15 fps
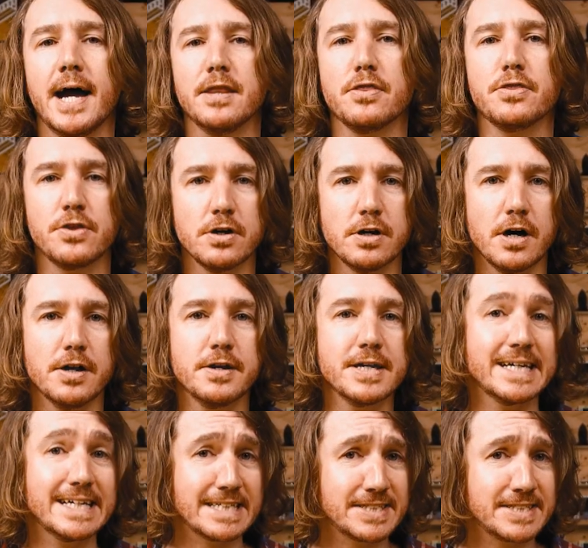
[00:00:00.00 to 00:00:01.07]
And third,
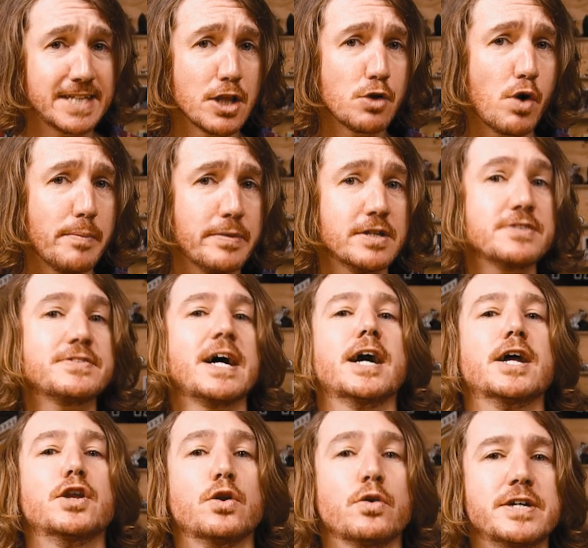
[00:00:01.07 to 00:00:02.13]
accelerometers
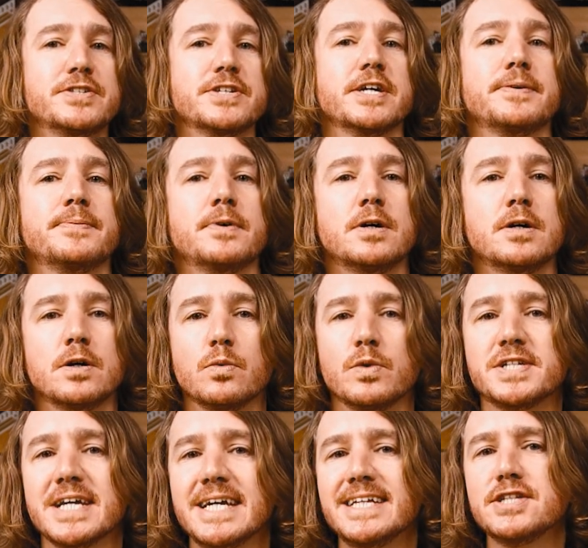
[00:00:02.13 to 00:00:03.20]
are noisy,
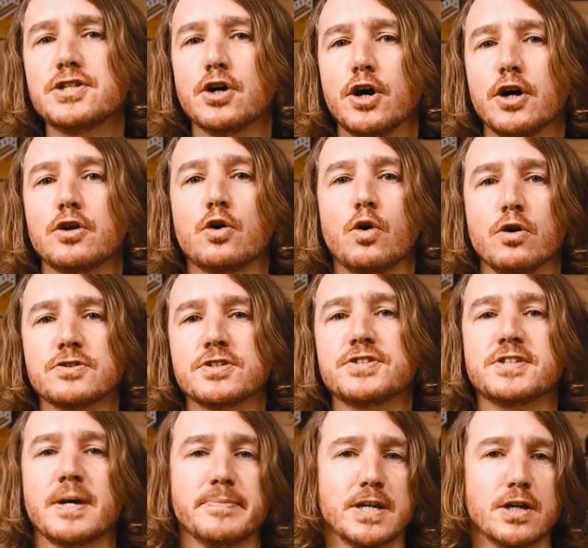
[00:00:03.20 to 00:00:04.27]
which in turn
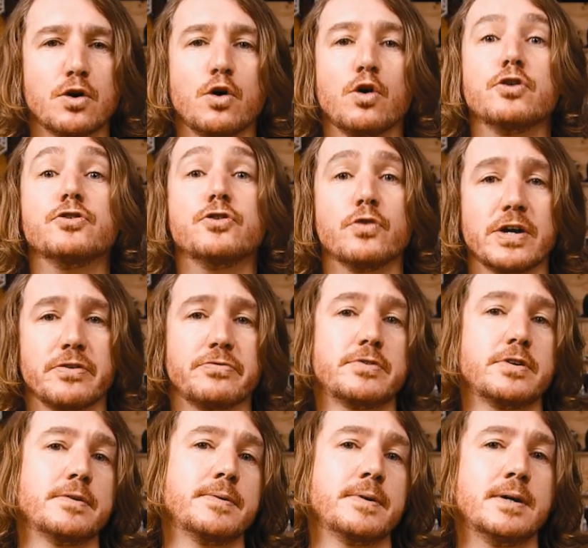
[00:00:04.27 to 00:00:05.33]
causes something called
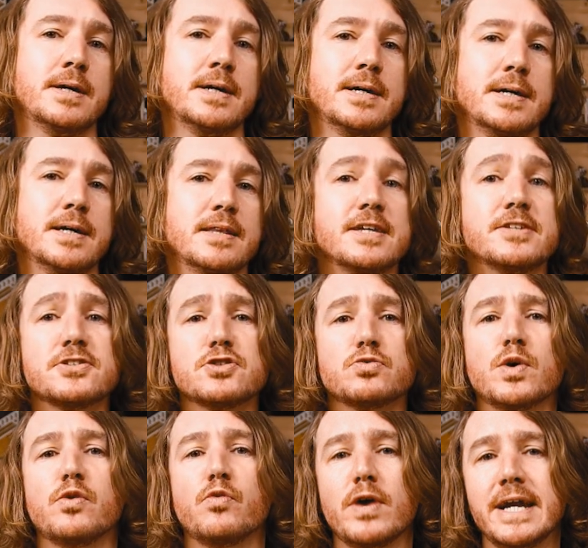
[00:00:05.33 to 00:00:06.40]
drift. This is
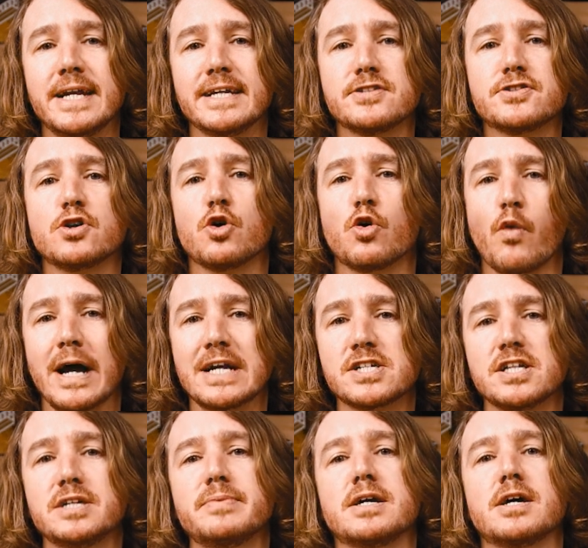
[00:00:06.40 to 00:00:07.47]
when readings
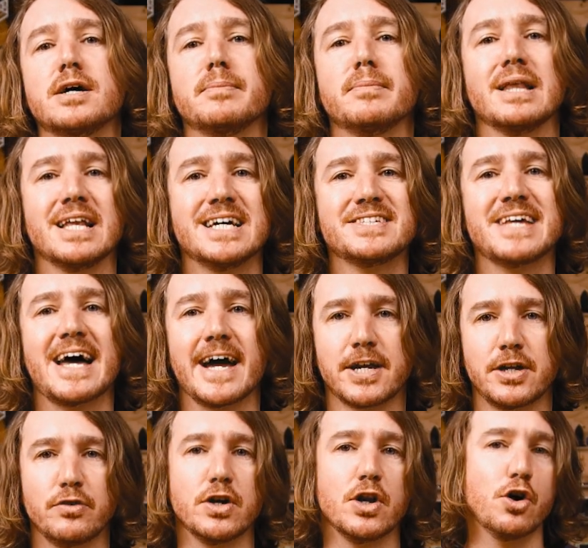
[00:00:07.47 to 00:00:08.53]
gradually become less
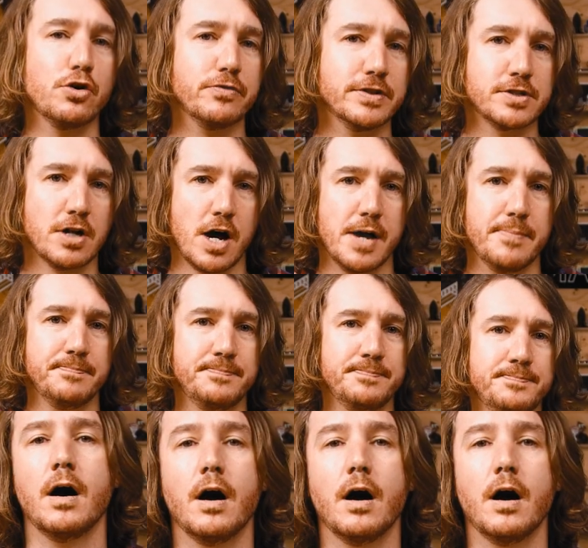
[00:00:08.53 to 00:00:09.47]
accurate over time.